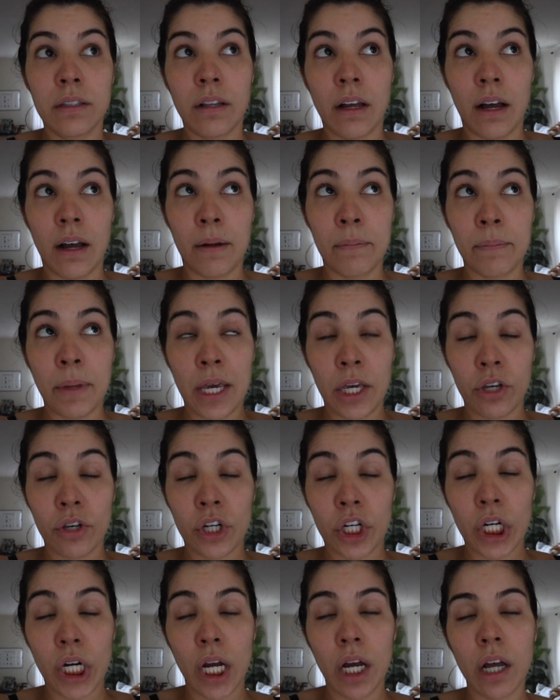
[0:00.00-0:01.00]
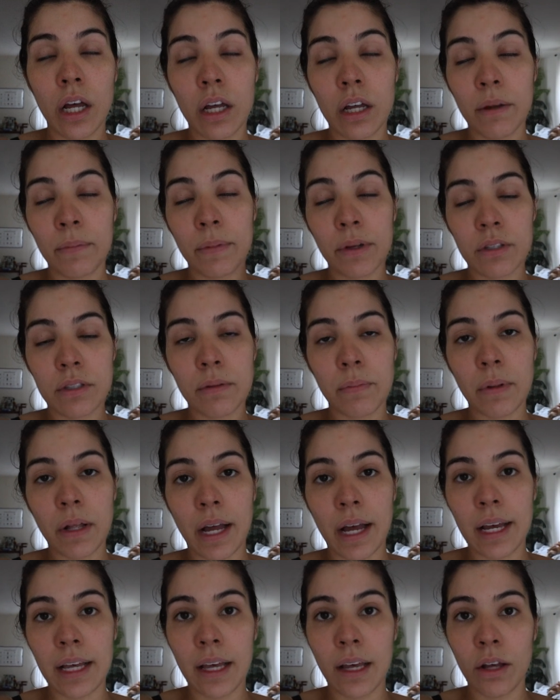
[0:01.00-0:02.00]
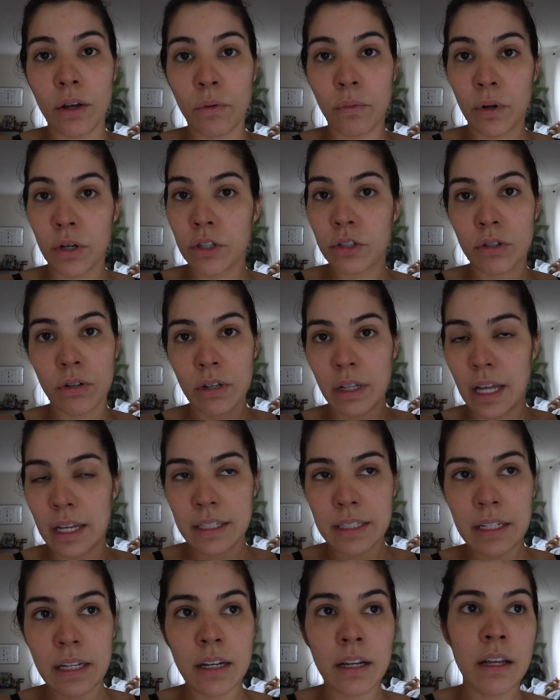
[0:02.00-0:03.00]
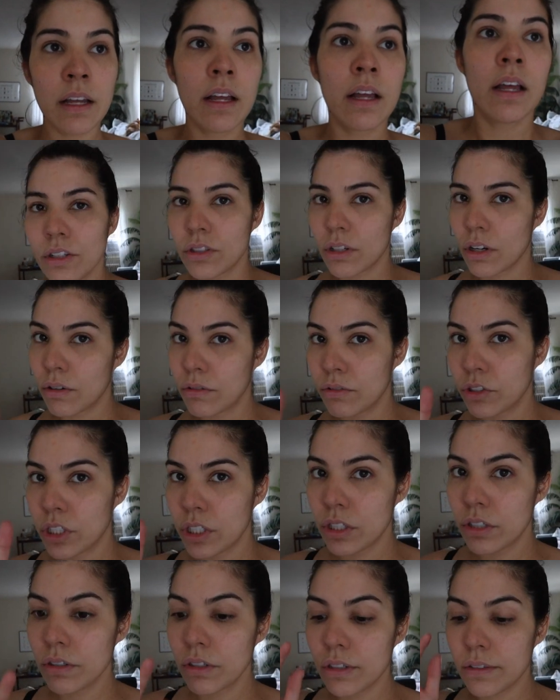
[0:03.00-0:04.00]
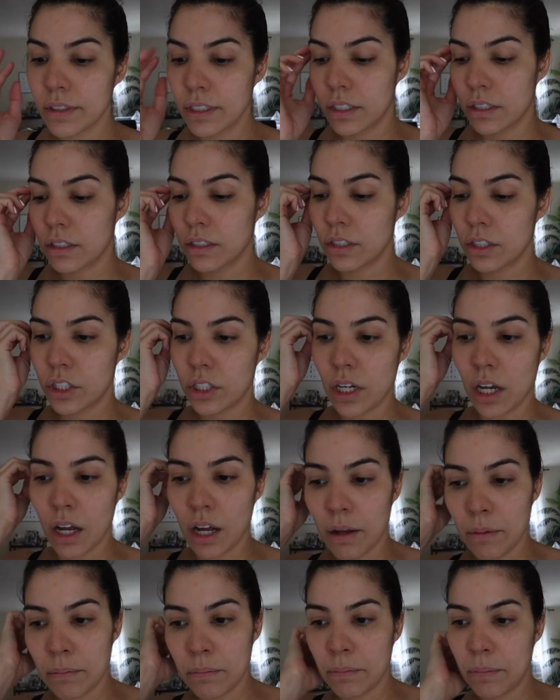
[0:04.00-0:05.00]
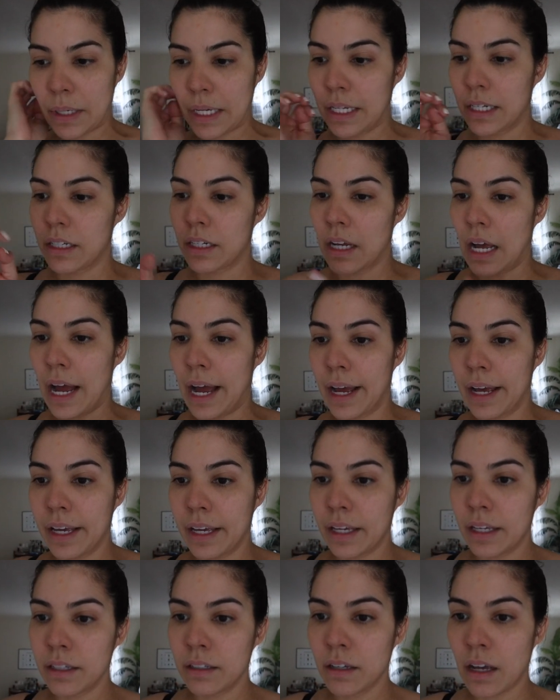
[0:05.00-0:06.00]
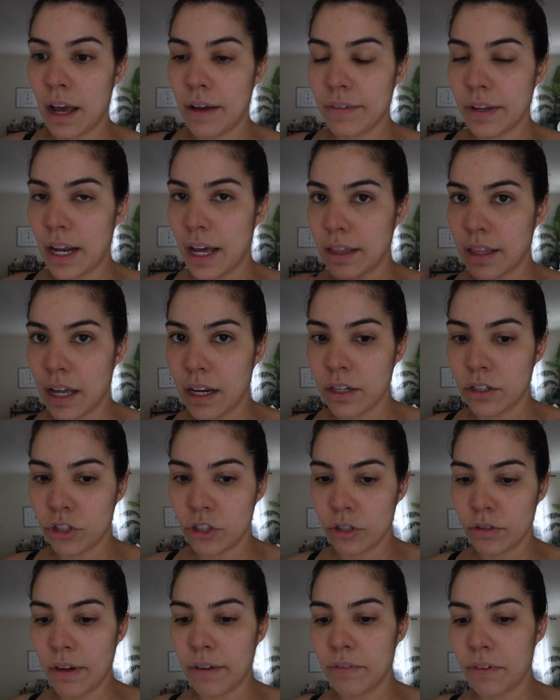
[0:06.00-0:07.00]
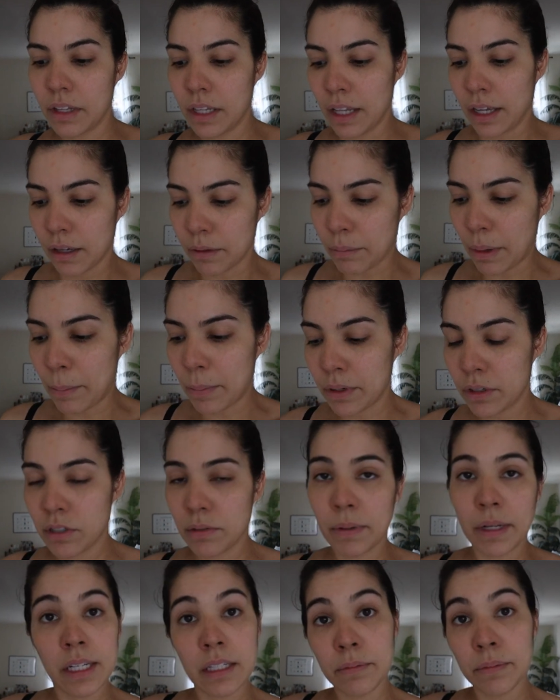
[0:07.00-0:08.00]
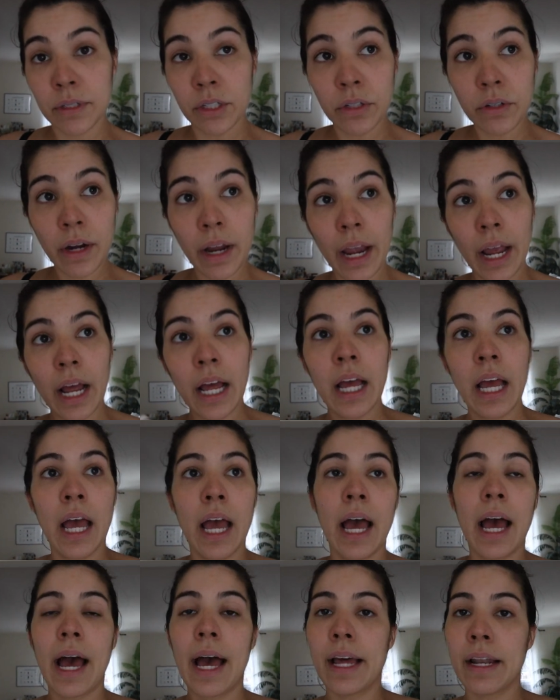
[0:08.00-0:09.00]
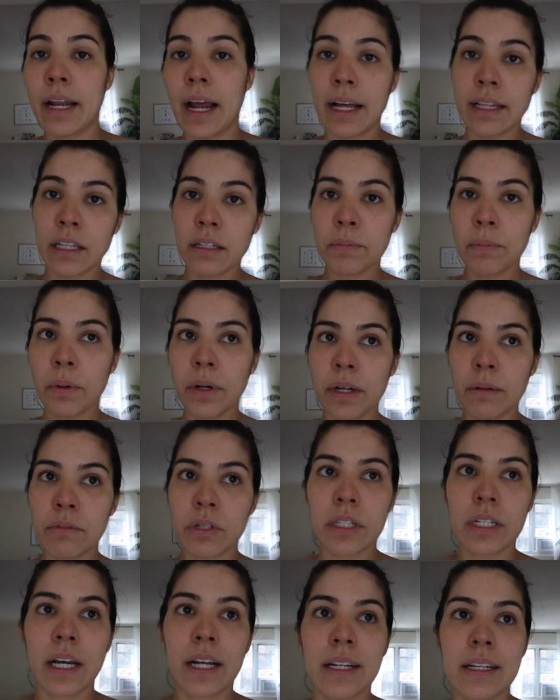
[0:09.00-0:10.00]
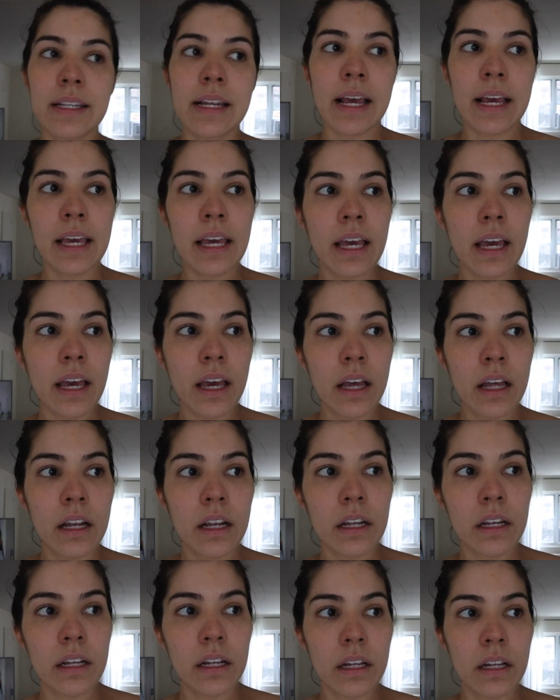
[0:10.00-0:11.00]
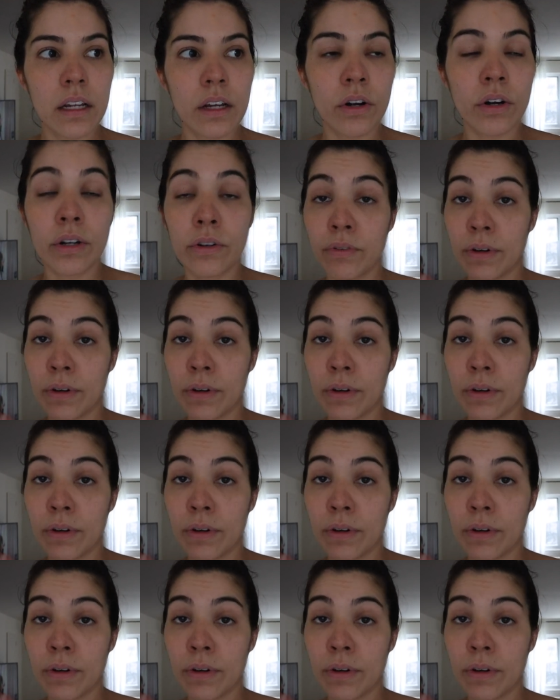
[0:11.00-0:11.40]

uh, make your milk supply worse or lessen. So just do your research, um, but I haven't had that issue. I feel like my milk supply has been great. And at this point, I'm just kind of taking it, or